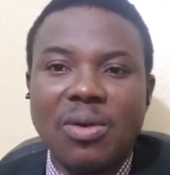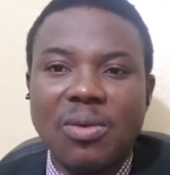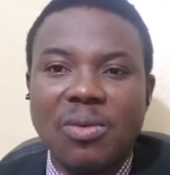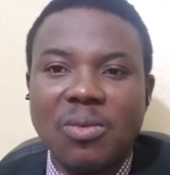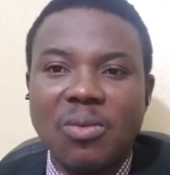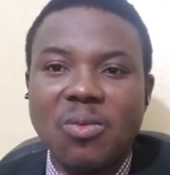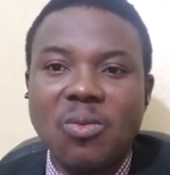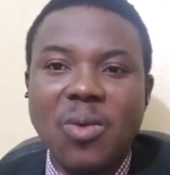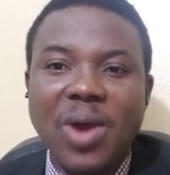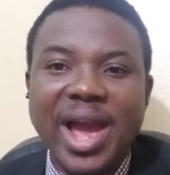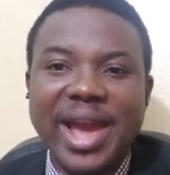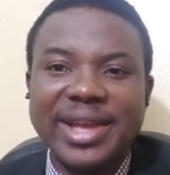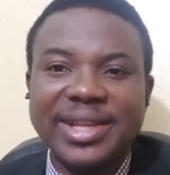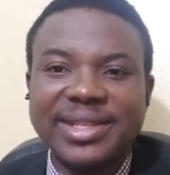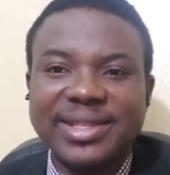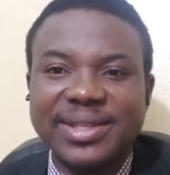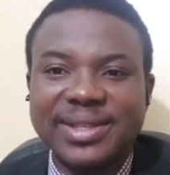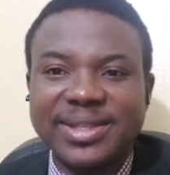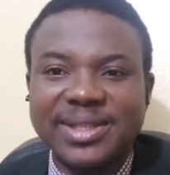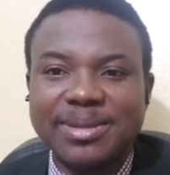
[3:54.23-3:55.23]

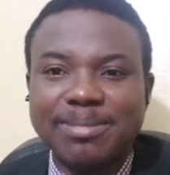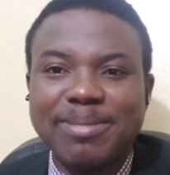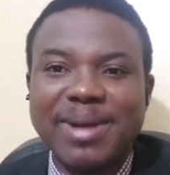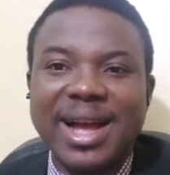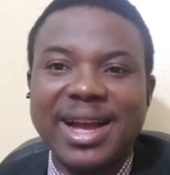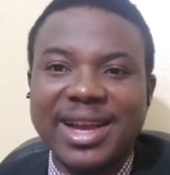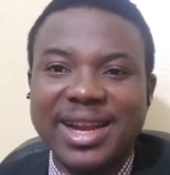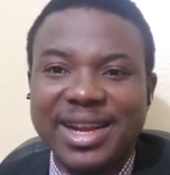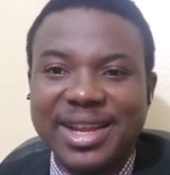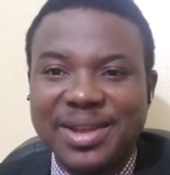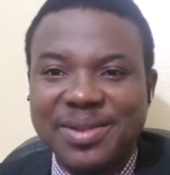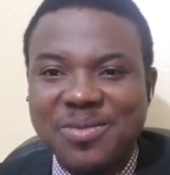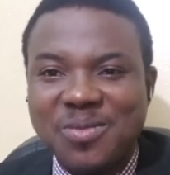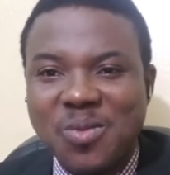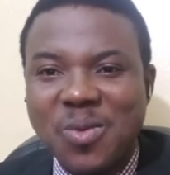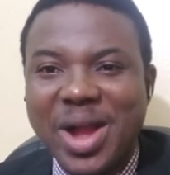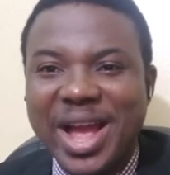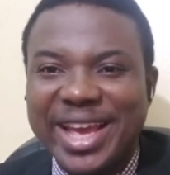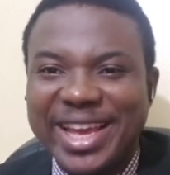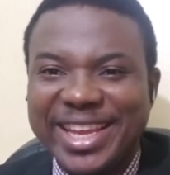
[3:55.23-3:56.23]
white sparkling
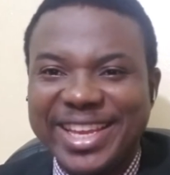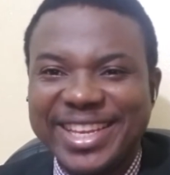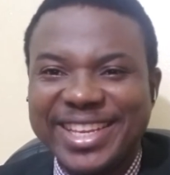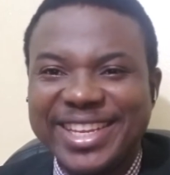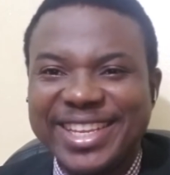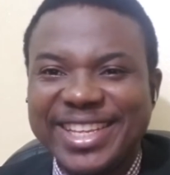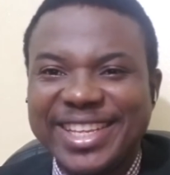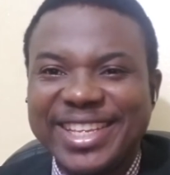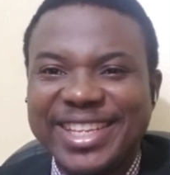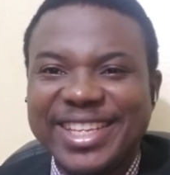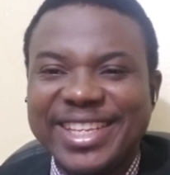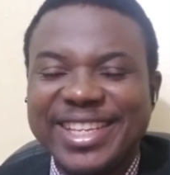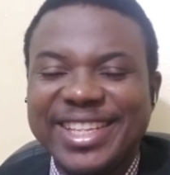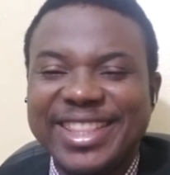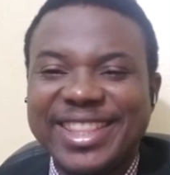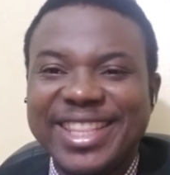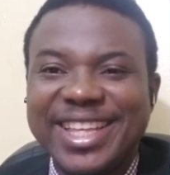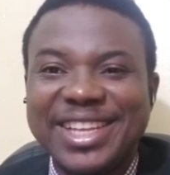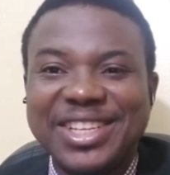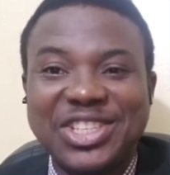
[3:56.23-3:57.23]
wine.
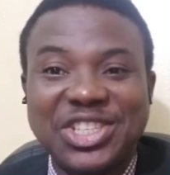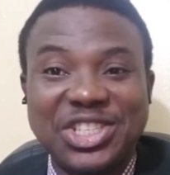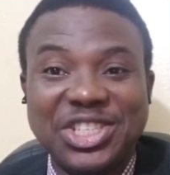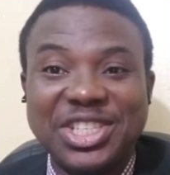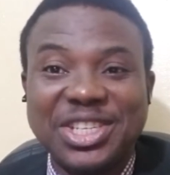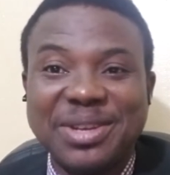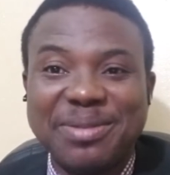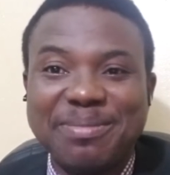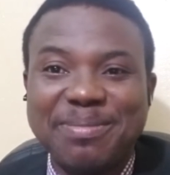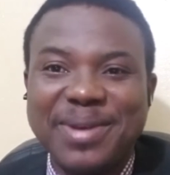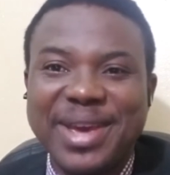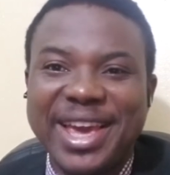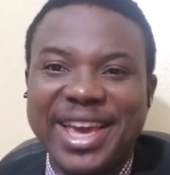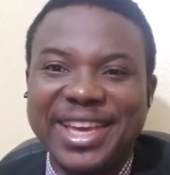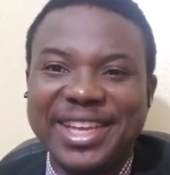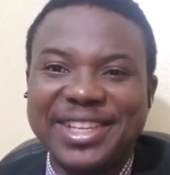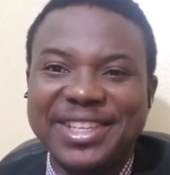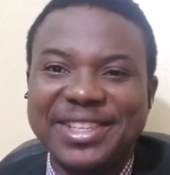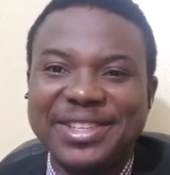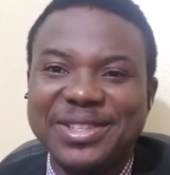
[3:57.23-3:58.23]
That's
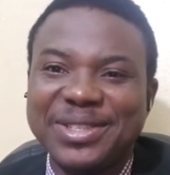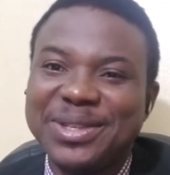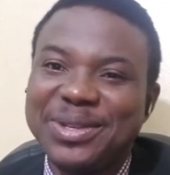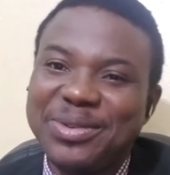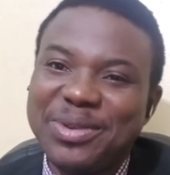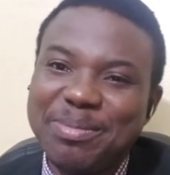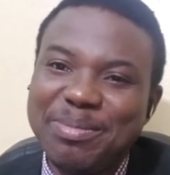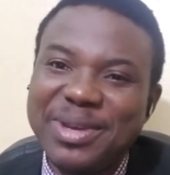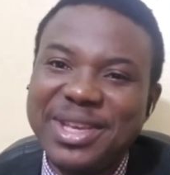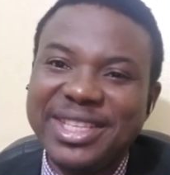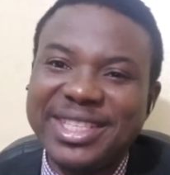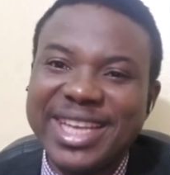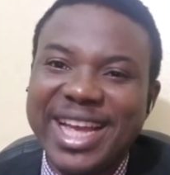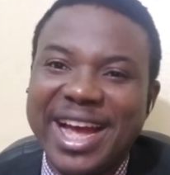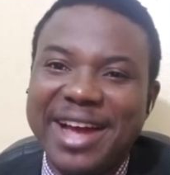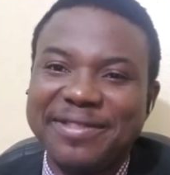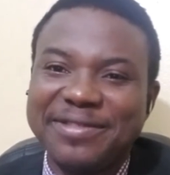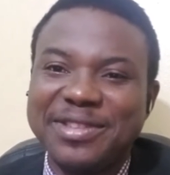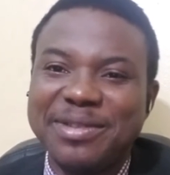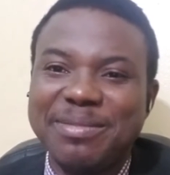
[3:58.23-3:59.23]
champagne. So repeat
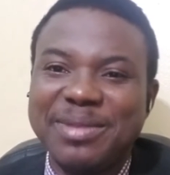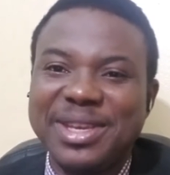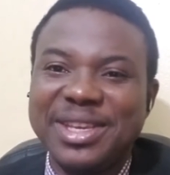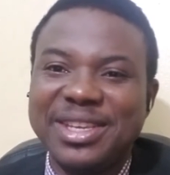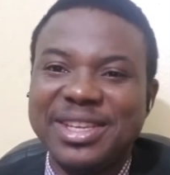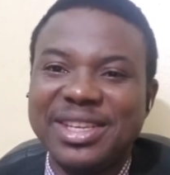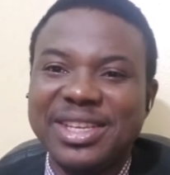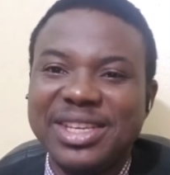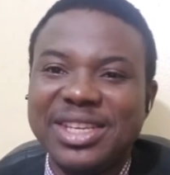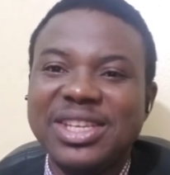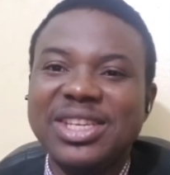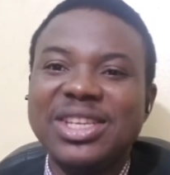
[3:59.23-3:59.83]
after me.